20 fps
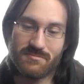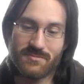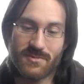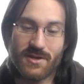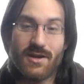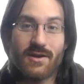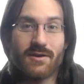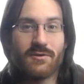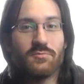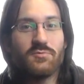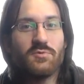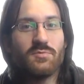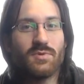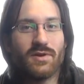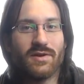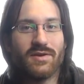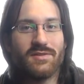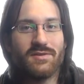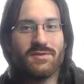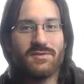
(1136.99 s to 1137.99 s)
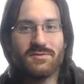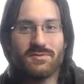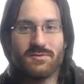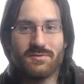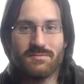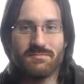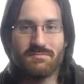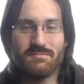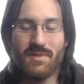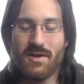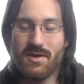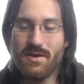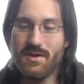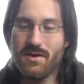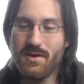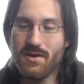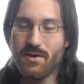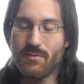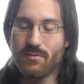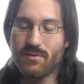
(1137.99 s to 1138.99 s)
well, I hope to play this
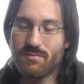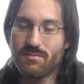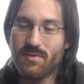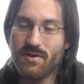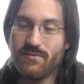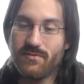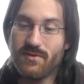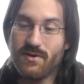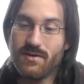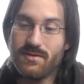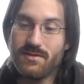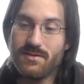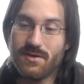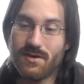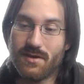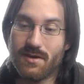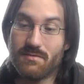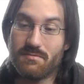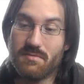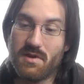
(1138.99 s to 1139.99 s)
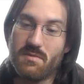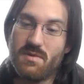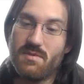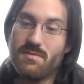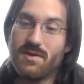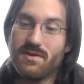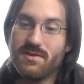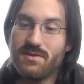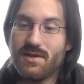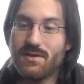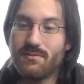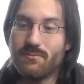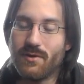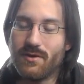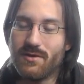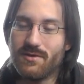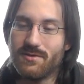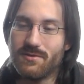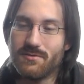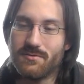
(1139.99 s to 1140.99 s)
with my fiancé and maybe my son when
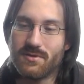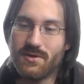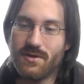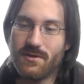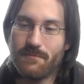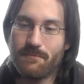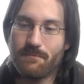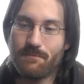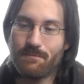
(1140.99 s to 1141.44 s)
he's older.